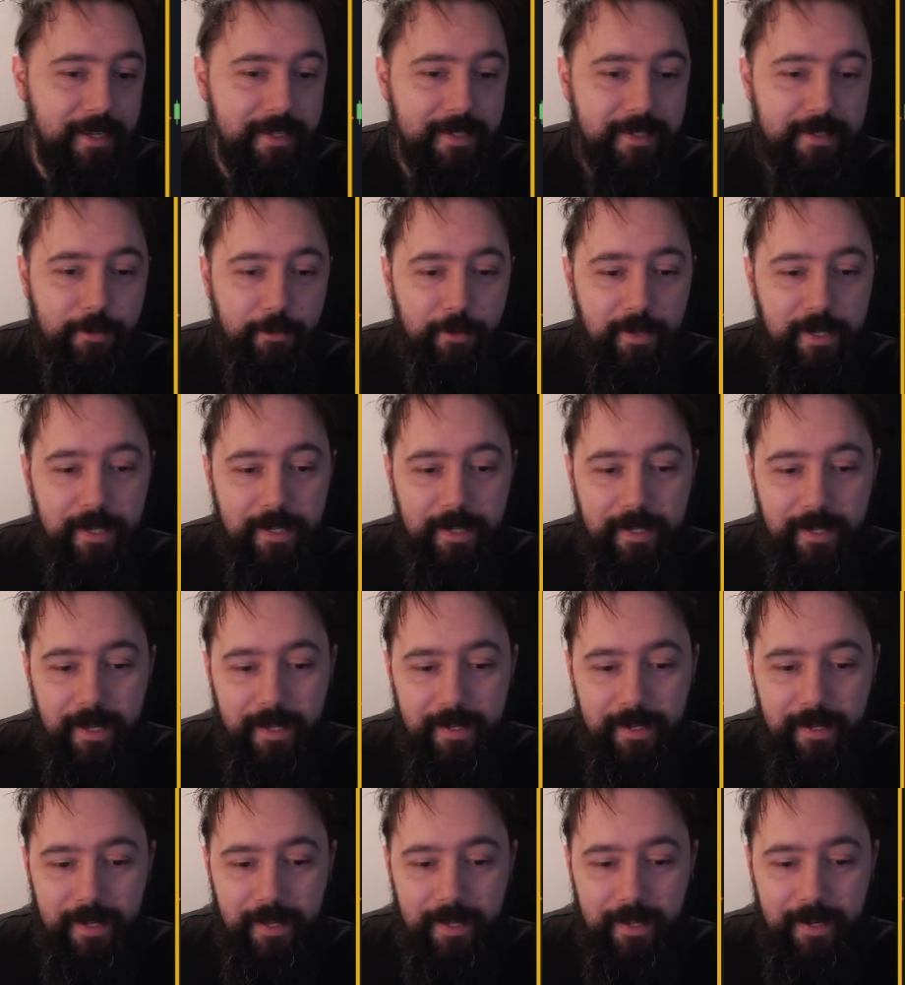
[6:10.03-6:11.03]
is green
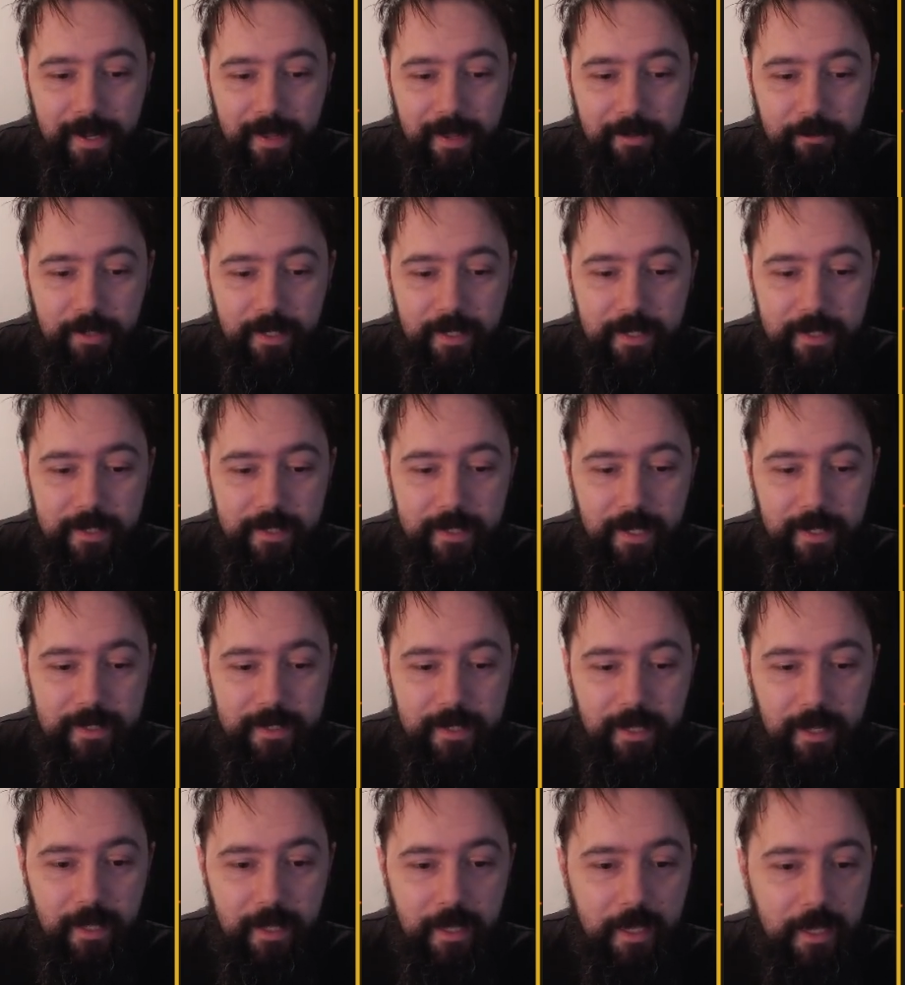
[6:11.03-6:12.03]
again and everything is
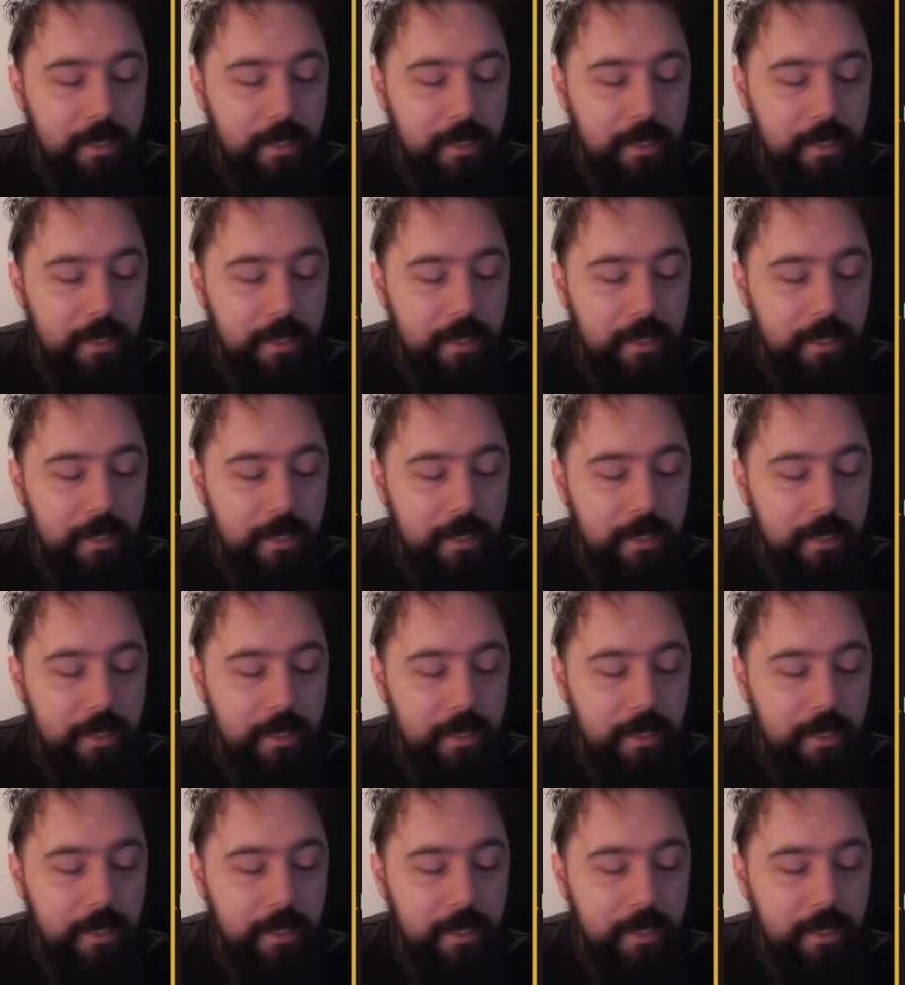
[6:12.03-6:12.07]
nice.